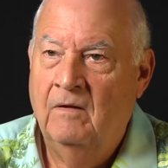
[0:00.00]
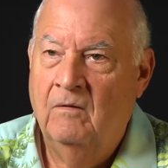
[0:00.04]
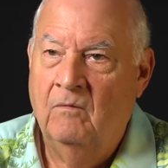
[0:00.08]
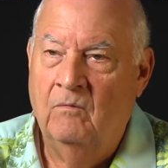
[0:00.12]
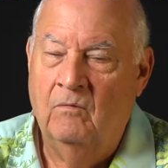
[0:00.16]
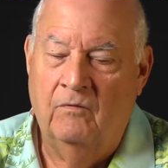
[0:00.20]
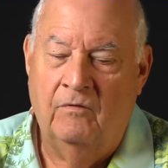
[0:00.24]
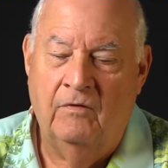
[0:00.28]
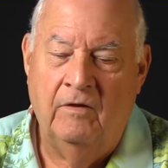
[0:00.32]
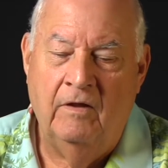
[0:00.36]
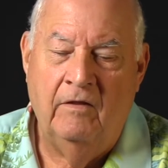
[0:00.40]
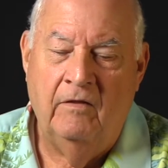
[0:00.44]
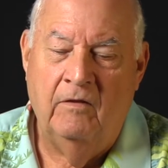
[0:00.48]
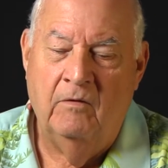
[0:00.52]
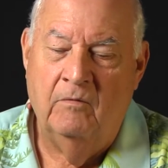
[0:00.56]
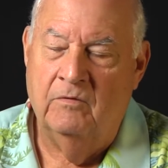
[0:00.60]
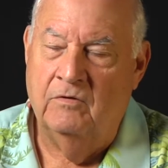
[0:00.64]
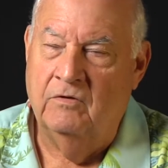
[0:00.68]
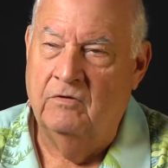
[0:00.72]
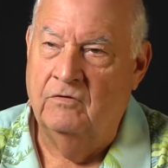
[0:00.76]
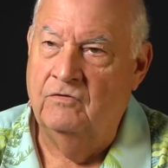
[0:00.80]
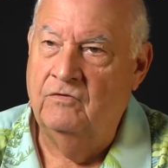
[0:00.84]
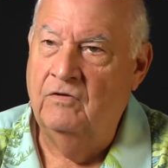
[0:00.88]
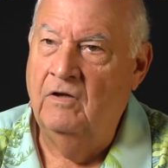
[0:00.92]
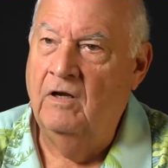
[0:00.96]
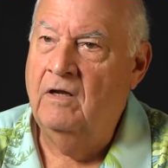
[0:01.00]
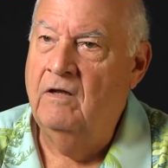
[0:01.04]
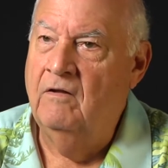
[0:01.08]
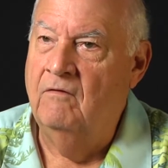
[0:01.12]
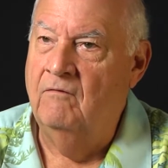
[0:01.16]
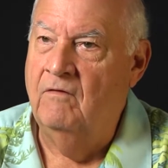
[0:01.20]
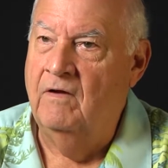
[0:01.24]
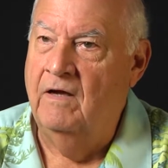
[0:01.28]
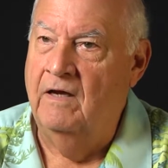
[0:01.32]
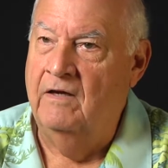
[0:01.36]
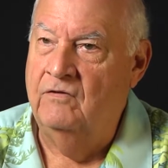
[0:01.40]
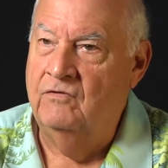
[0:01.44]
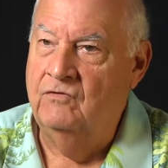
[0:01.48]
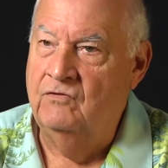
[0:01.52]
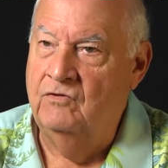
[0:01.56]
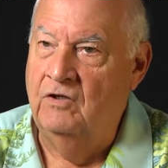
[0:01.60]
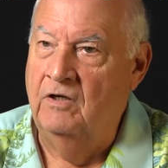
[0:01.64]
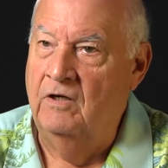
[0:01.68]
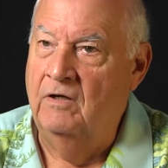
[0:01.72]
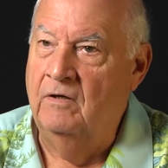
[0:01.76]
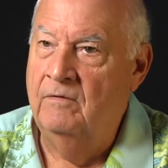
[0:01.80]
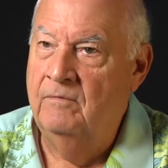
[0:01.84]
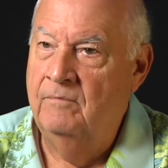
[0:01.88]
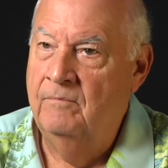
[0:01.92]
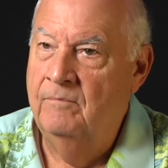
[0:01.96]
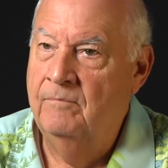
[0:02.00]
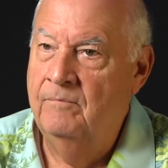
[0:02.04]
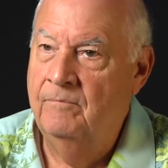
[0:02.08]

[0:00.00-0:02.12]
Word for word: Well, then there was a second vice chair,